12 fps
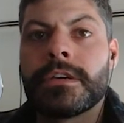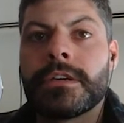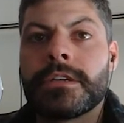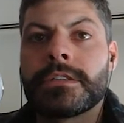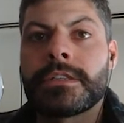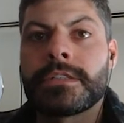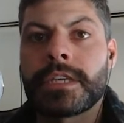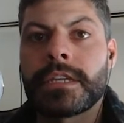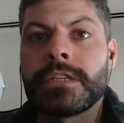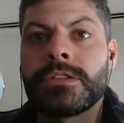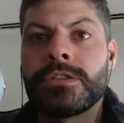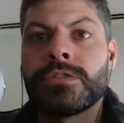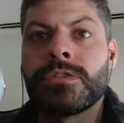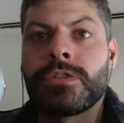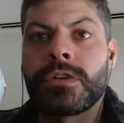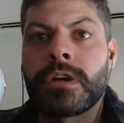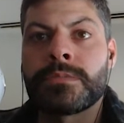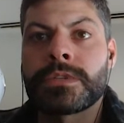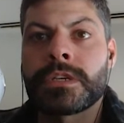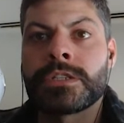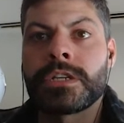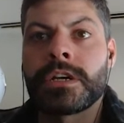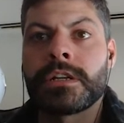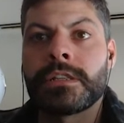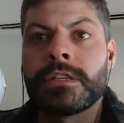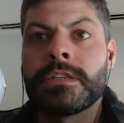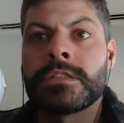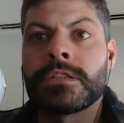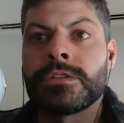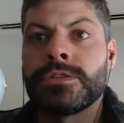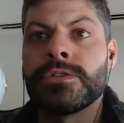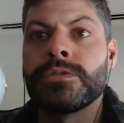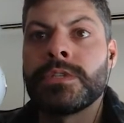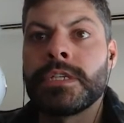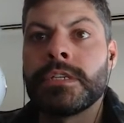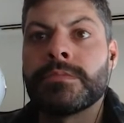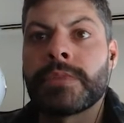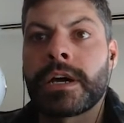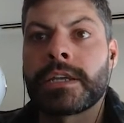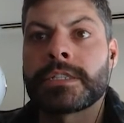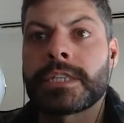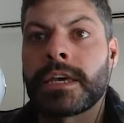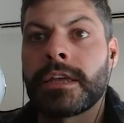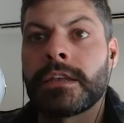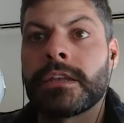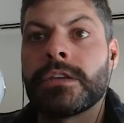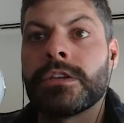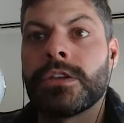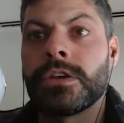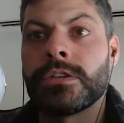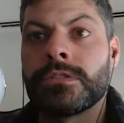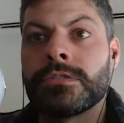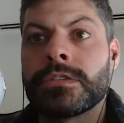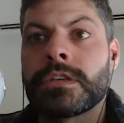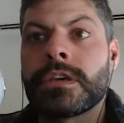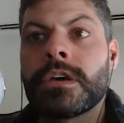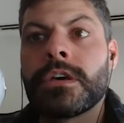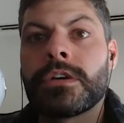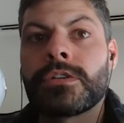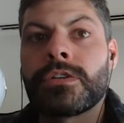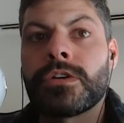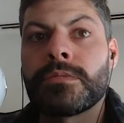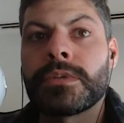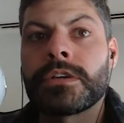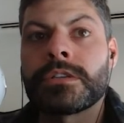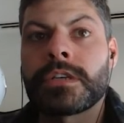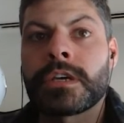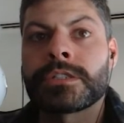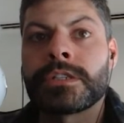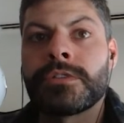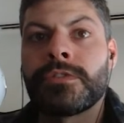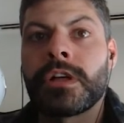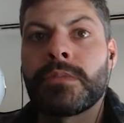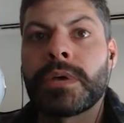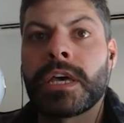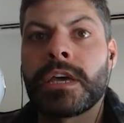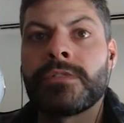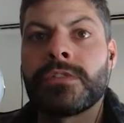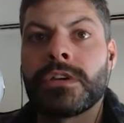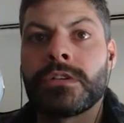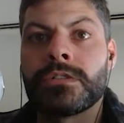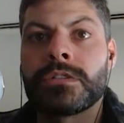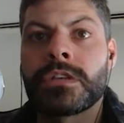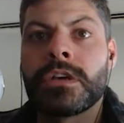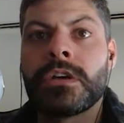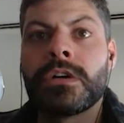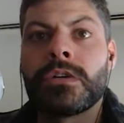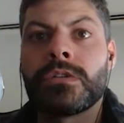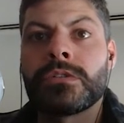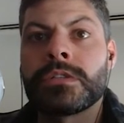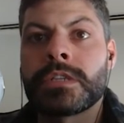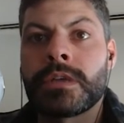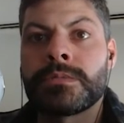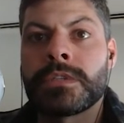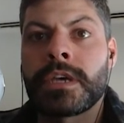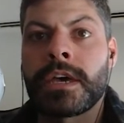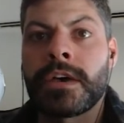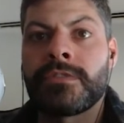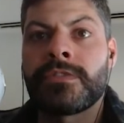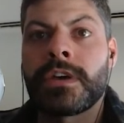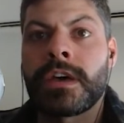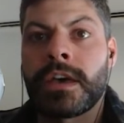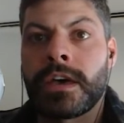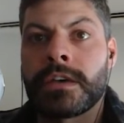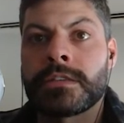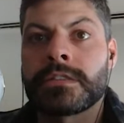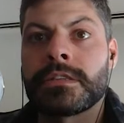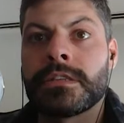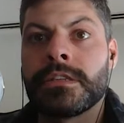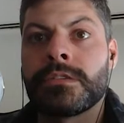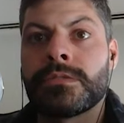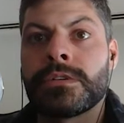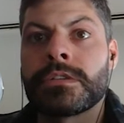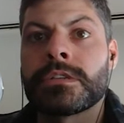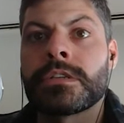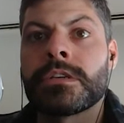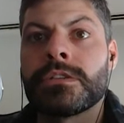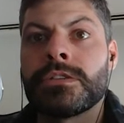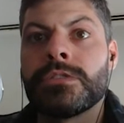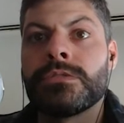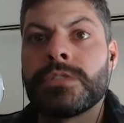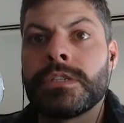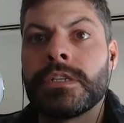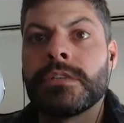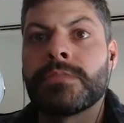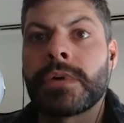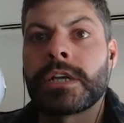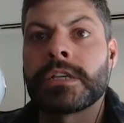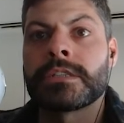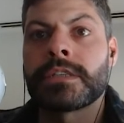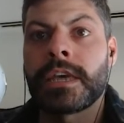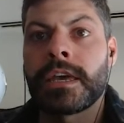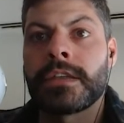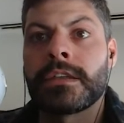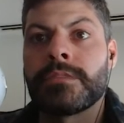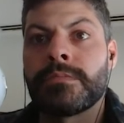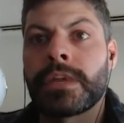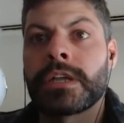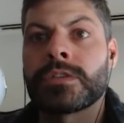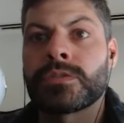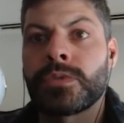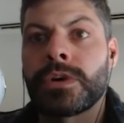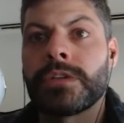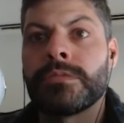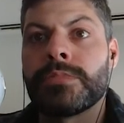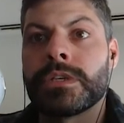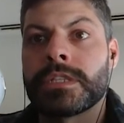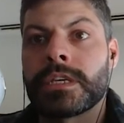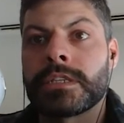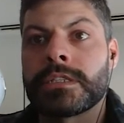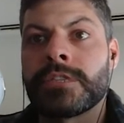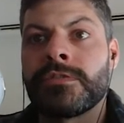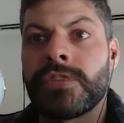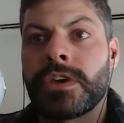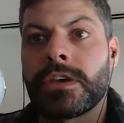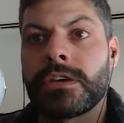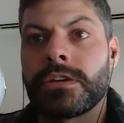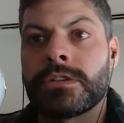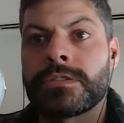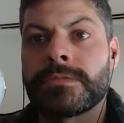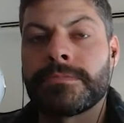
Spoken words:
Since any two quorums share at least 2T minus n nodes, quorum intersection of well-behaved nodes holds up to Fs equals 2T minus n minus 1 Byzantine failures.